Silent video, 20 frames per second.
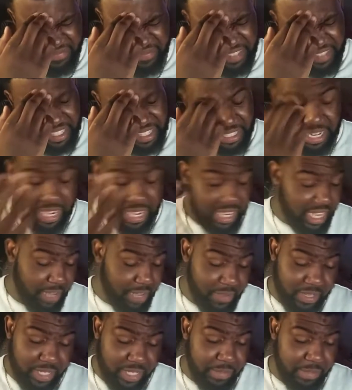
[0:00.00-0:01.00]
It's not
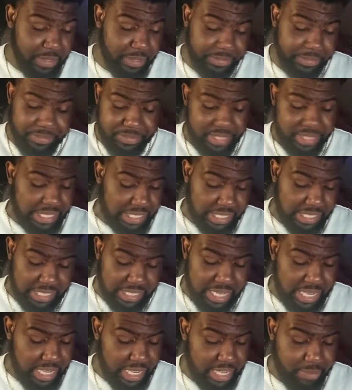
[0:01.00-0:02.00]
coming to me. It's just
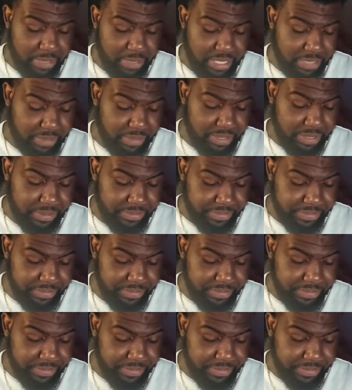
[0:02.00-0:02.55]
not coming to me.